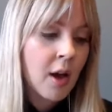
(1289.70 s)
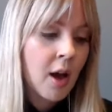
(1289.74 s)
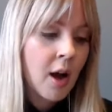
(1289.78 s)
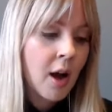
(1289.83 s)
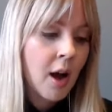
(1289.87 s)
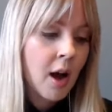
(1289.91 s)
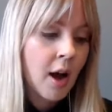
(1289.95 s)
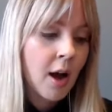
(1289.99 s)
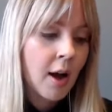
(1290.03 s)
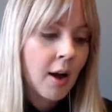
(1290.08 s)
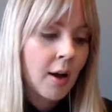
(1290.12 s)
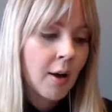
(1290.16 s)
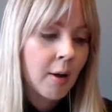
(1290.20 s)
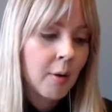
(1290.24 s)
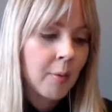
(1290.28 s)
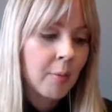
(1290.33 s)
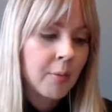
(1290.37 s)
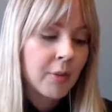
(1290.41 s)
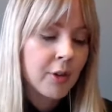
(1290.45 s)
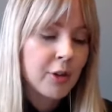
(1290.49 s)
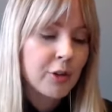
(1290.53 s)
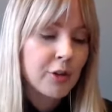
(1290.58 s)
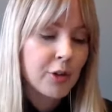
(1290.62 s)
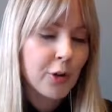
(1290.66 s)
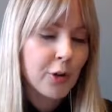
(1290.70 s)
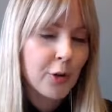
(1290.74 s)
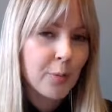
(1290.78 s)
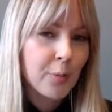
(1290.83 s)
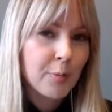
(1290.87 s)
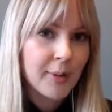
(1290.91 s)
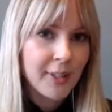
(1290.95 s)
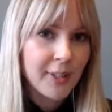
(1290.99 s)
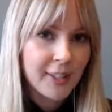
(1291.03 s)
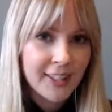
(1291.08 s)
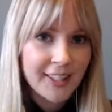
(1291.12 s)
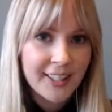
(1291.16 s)
the
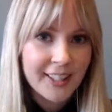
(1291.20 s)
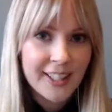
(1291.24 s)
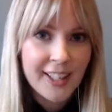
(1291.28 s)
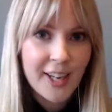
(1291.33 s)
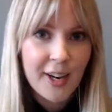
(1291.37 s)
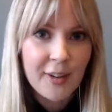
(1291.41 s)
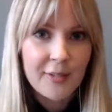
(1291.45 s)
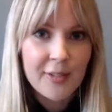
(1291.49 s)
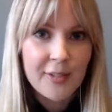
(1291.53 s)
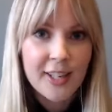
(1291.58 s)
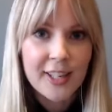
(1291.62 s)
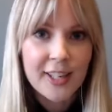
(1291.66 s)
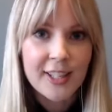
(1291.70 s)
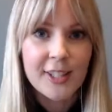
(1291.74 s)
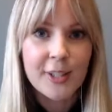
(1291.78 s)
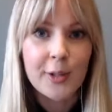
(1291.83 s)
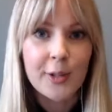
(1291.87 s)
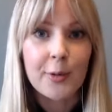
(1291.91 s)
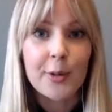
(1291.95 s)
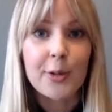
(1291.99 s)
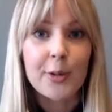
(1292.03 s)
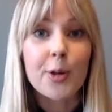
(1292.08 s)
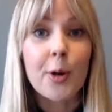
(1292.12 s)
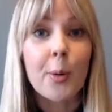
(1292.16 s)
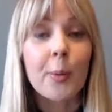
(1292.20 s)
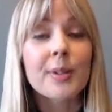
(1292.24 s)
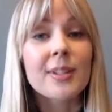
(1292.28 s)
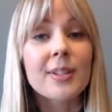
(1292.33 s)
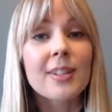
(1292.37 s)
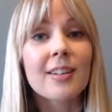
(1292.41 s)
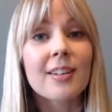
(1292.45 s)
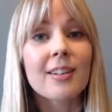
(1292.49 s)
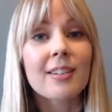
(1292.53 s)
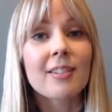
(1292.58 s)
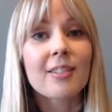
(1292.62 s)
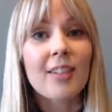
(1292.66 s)
durability of it, so it's going
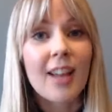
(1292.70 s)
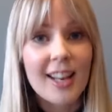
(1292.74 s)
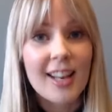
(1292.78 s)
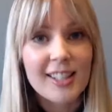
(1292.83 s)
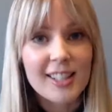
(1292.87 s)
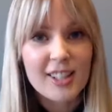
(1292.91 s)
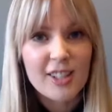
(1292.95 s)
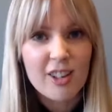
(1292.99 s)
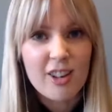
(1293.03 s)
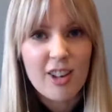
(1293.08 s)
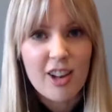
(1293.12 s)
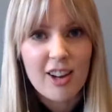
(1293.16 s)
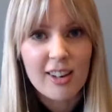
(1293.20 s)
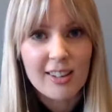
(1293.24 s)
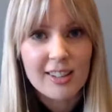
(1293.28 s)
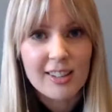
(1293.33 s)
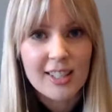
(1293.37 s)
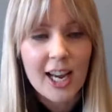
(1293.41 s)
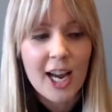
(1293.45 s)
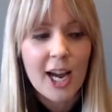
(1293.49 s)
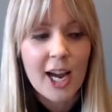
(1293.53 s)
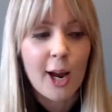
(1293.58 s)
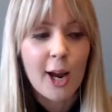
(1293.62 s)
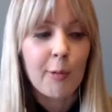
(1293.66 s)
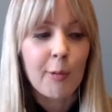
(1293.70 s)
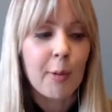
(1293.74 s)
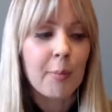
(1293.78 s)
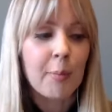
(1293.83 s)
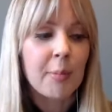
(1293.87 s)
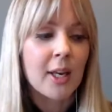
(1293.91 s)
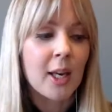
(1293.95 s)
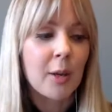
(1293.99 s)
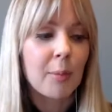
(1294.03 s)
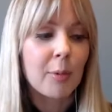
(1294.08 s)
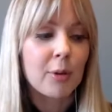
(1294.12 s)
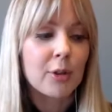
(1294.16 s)
to last a long time and be
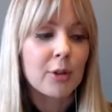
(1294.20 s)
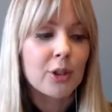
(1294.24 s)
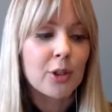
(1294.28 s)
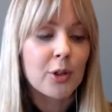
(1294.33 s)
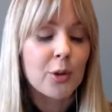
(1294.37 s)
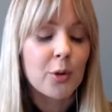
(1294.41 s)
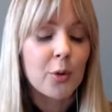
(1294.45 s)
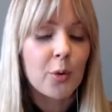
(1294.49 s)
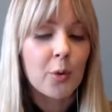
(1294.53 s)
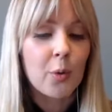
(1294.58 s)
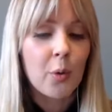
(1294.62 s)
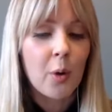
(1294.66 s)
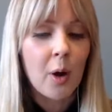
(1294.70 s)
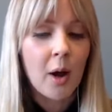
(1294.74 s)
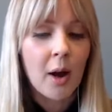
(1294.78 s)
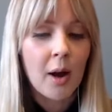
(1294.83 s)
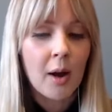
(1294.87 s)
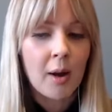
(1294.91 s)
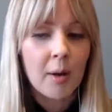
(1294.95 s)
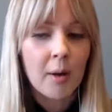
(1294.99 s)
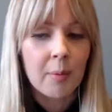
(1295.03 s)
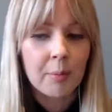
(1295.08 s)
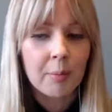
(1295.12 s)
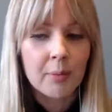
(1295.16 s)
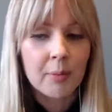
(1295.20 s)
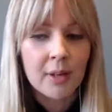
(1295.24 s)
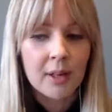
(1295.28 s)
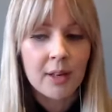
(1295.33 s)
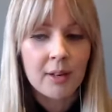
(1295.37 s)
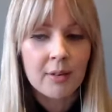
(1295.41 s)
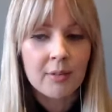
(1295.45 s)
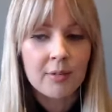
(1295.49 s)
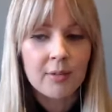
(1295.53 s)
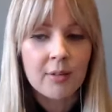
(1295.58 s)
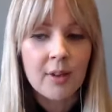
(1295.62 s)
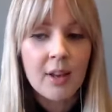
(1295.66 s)
able to kind
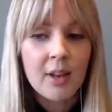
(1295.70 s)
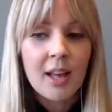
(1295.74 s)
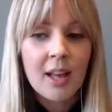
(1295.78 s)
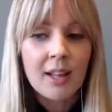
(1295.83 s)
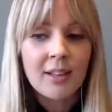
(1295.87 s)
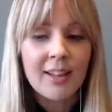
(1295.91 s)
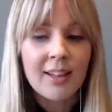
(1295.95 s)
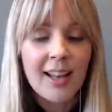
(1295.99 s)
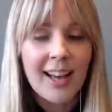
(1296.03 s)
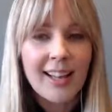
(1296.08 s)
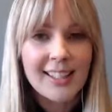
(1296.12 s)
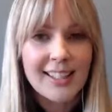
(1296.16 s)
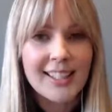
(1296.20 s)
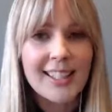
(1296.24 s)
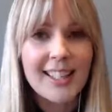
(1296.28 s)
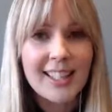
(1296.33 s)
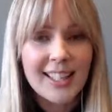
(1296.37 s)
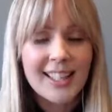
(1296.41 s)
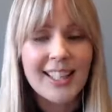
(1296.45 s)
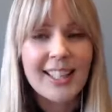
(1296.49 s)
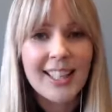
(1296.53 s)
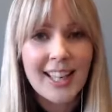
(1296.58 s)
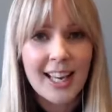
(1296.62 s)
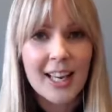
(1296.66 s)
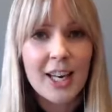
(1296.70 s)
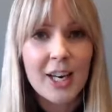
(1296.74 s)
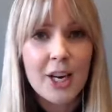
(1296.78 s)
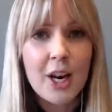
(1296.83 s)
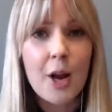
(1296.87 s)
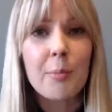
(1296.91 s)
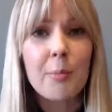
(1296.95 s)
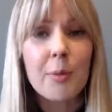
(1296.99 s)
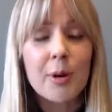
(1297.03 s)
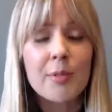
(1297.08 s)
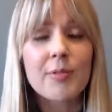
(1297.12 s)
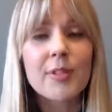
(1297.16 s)
of last in a
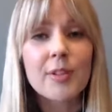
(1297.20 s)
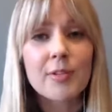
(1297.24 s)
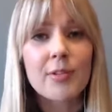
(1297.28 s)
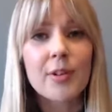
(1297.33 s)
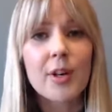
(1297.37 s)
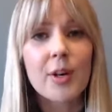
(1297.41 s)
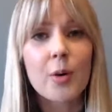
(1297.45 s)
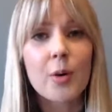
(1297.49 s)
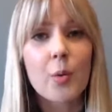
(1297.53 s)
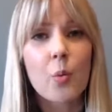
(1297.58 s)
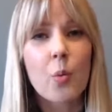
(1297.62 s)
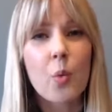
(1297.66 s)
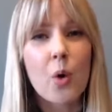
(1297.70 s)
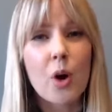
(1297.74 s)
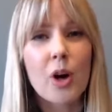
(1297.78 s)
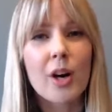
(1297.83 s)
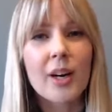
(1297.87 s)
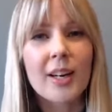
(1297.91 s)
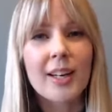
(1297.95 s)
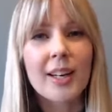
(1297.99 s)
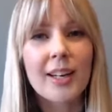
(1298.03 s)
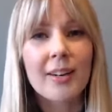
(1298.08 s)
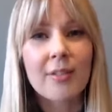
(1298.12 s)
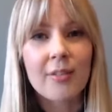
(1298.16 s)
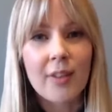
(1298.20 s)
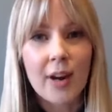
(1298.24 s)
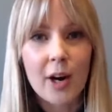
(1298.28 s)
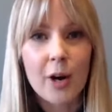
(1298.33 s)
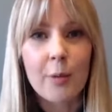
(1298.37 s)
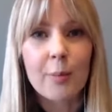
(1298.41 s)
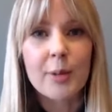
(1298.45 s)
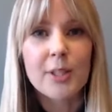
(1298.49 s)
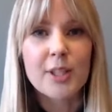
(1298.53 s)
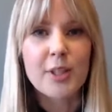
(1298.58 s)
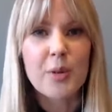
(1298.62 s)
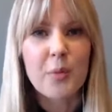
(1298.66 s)
number of different work
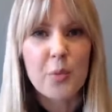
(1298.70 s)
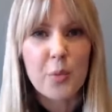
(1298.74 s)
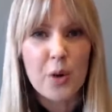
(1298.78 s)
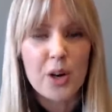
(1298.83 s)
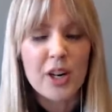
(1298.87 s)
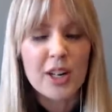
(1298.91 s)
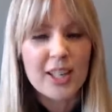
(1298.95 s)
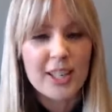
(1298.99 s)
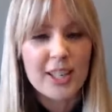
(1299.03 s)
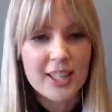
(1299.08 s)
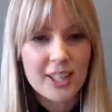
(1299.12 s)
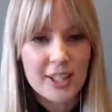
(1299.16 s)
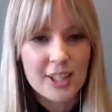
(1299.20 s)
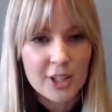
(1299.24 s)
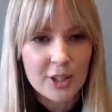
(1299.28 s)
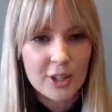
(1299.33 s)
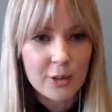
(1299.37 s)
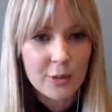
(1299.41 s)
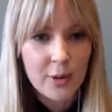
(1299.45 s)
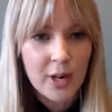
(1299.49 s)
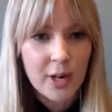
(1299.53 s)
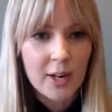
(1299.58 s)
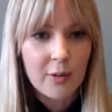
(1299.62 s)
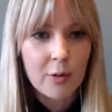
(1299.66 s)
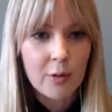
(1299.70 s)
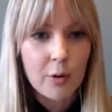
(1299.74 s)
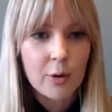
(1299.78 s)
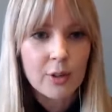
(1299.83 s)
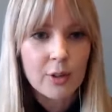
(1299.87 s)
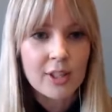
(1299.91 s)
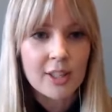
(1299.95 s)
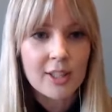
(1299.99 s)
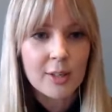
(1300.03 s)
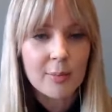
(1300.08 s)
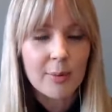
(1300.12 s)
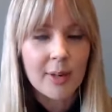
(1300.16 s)
environments and work conditions, right? Of course, it
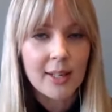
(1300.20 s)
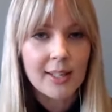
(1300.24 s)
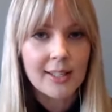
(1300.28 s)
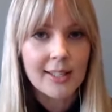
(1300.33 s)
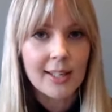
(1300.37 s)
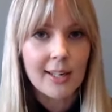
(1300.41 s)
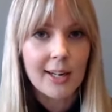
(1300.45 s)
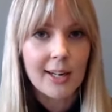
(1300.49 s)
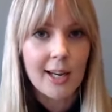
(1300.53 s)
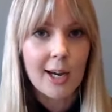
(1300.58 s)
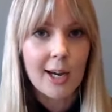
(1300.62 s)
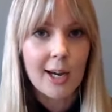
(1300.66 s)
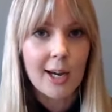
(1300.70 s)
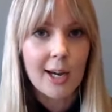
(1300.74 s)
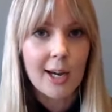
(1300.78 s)
depends on how